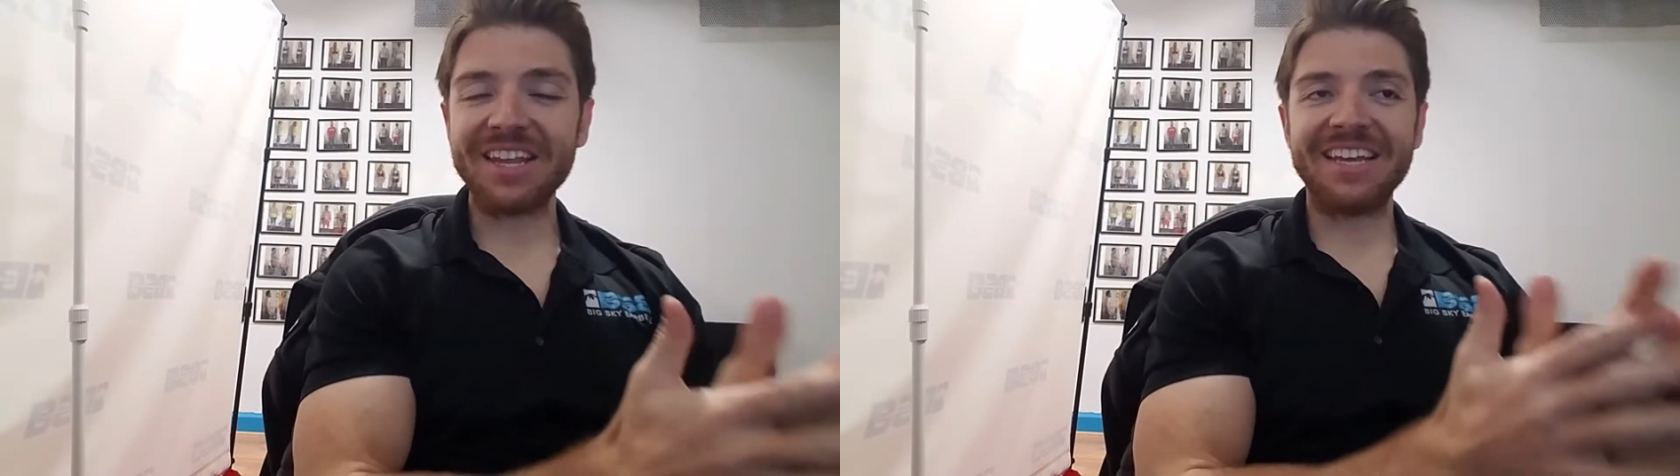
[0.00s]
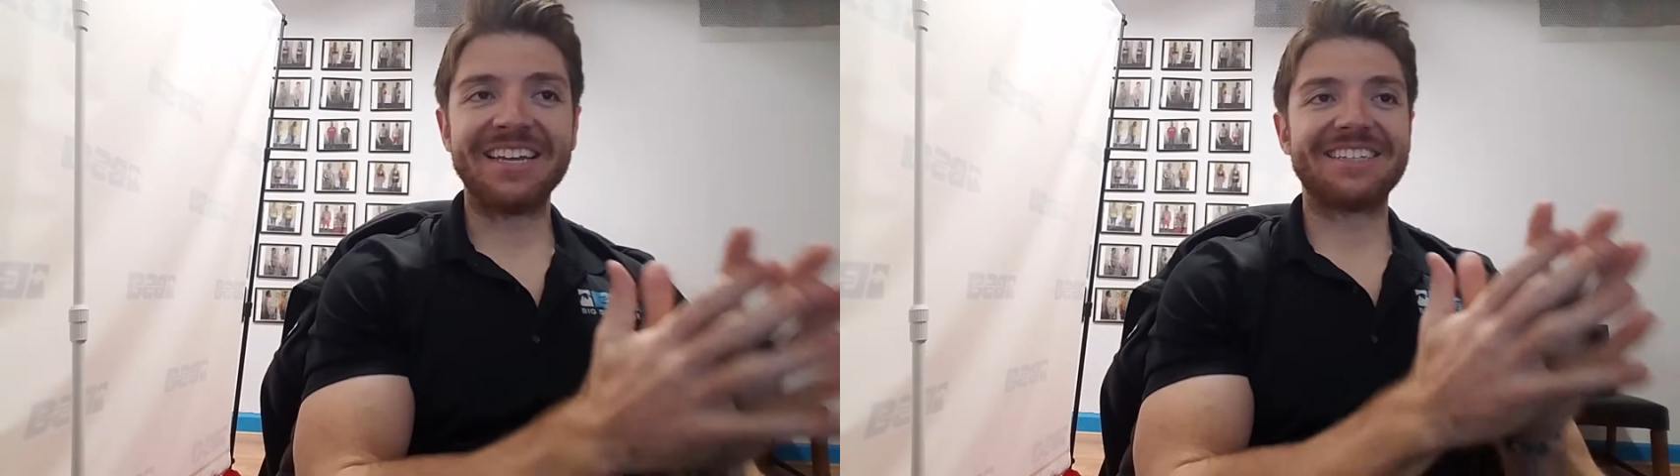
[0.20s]

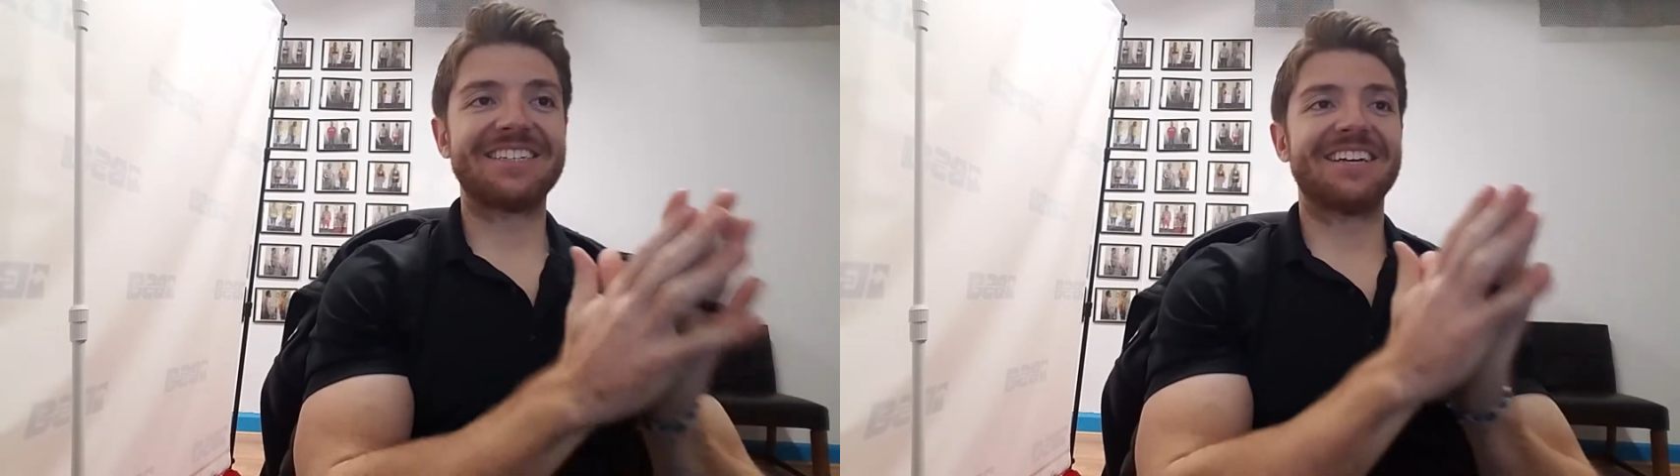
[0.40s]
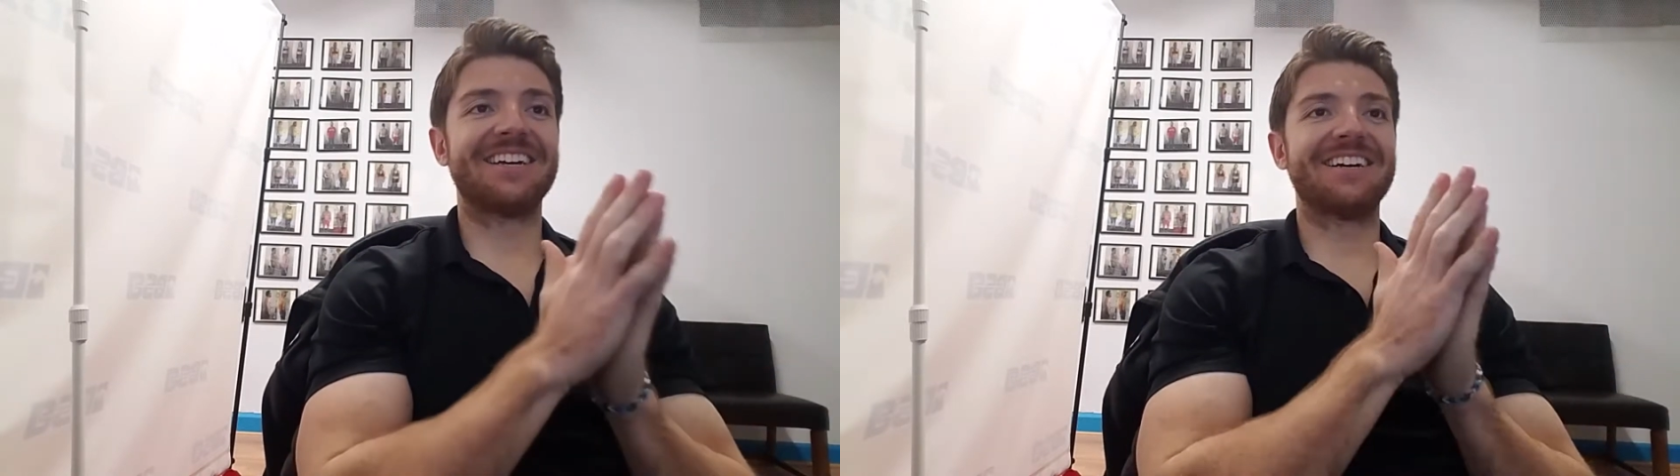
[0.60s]
It's
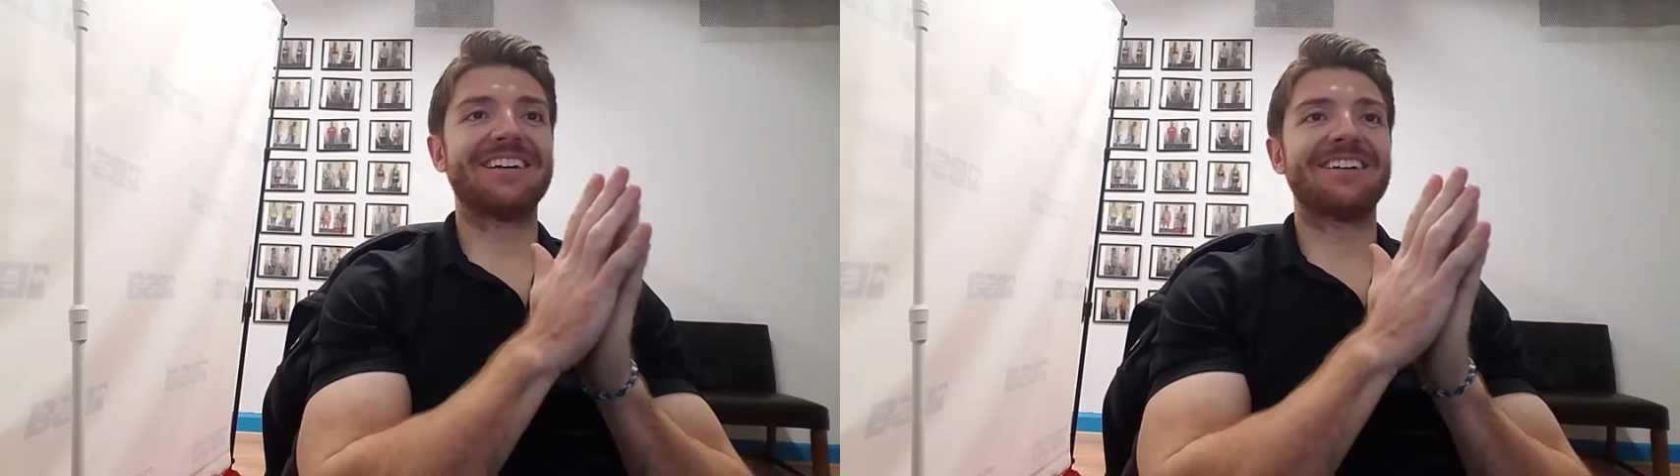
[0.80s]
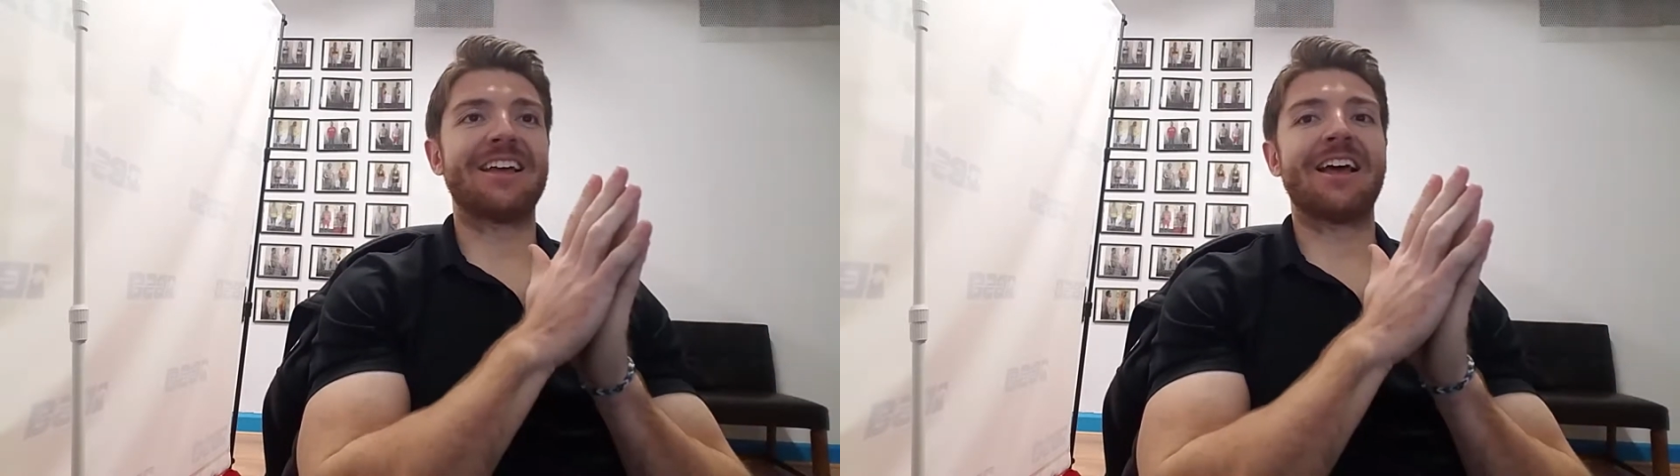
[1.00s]
uh,
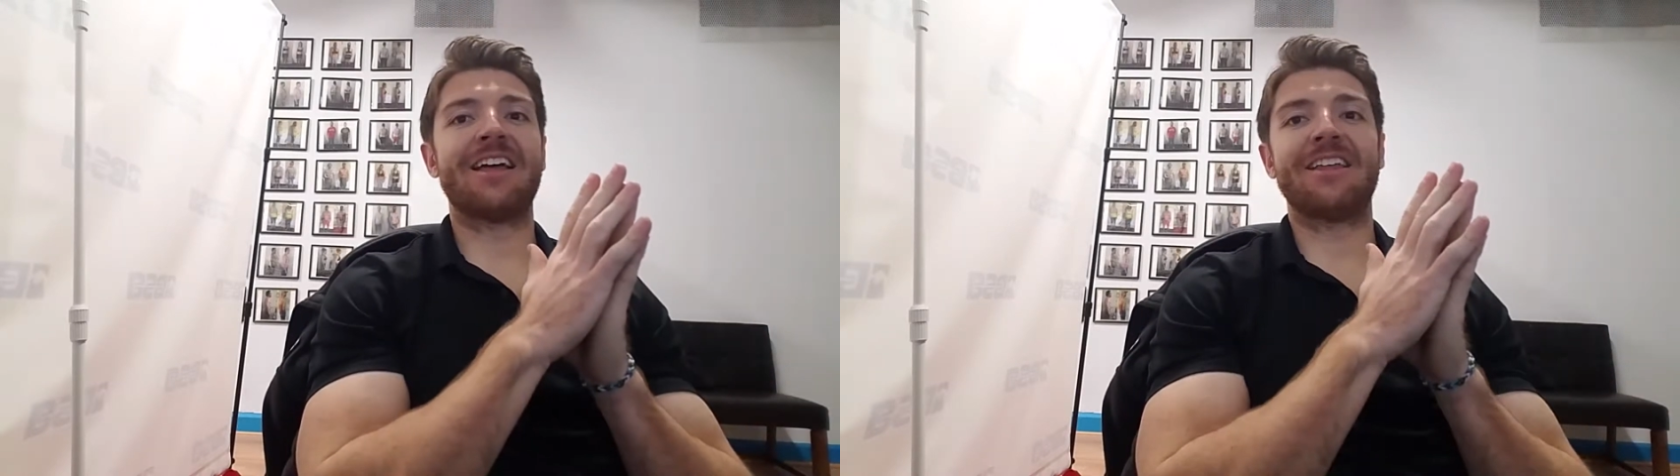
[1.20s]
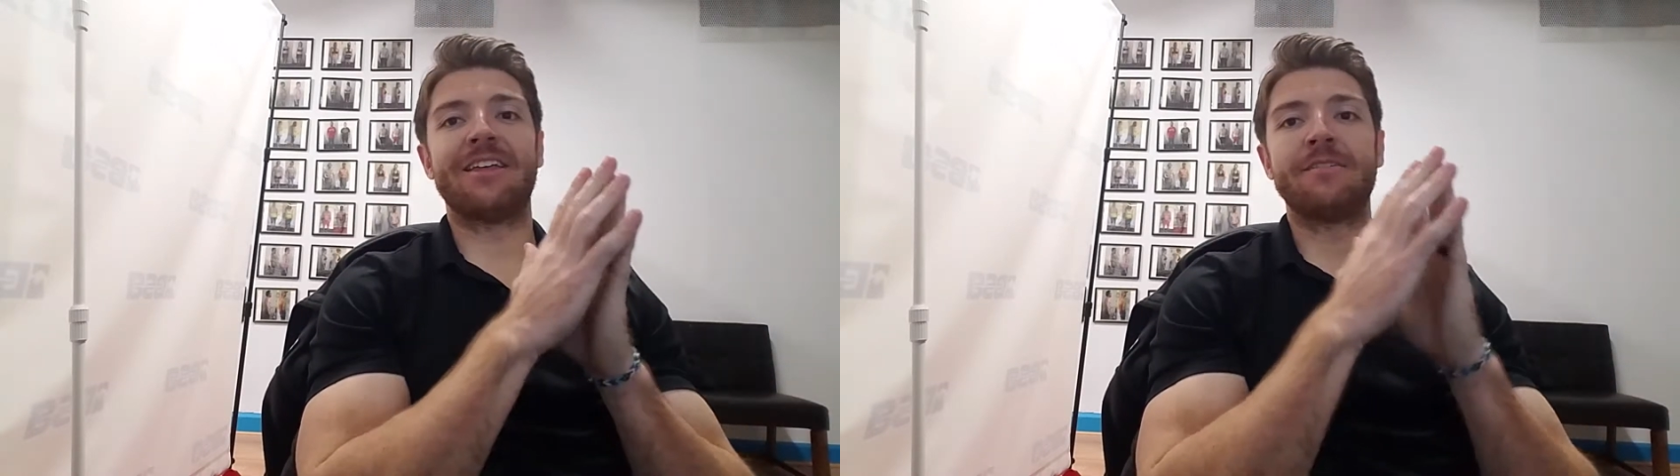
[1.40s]

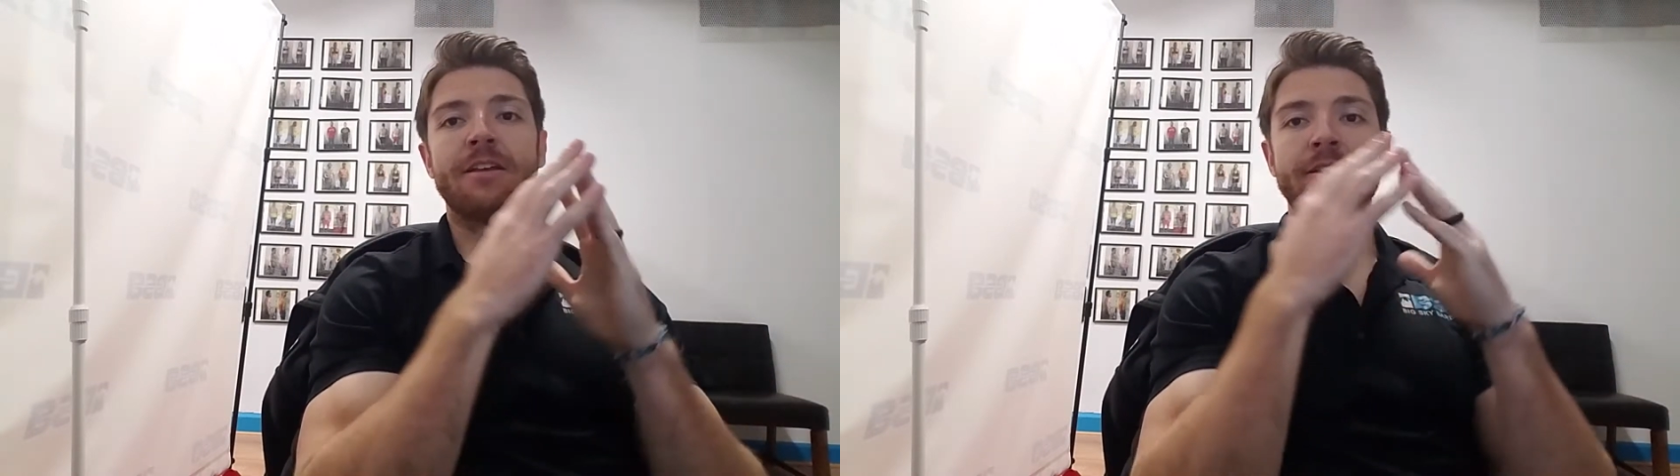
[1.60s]
I